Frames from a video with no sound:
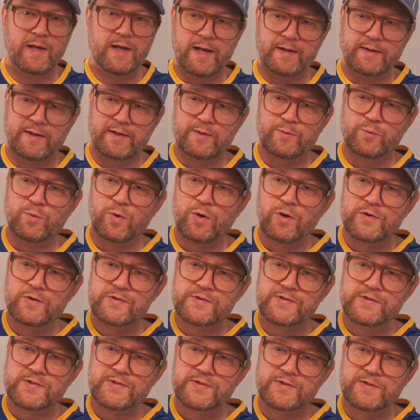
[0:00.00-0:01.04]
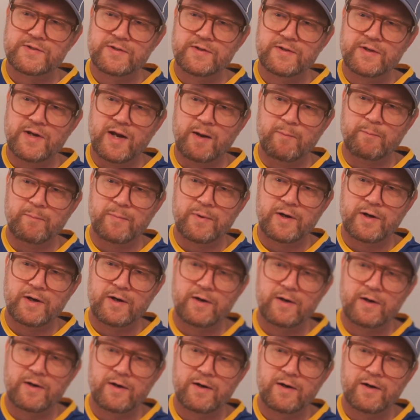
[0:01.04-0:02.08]
and it was
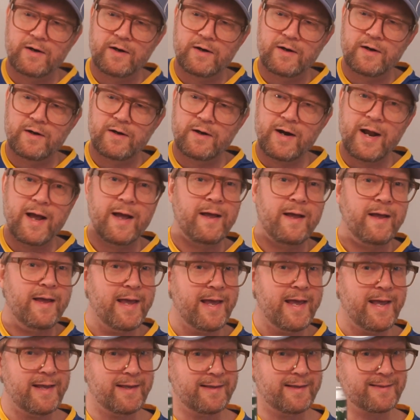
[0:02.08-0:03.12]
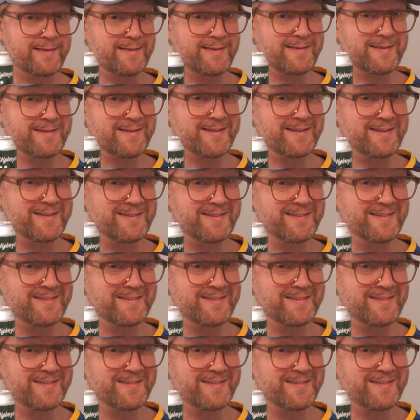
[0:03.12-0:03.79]
number 8.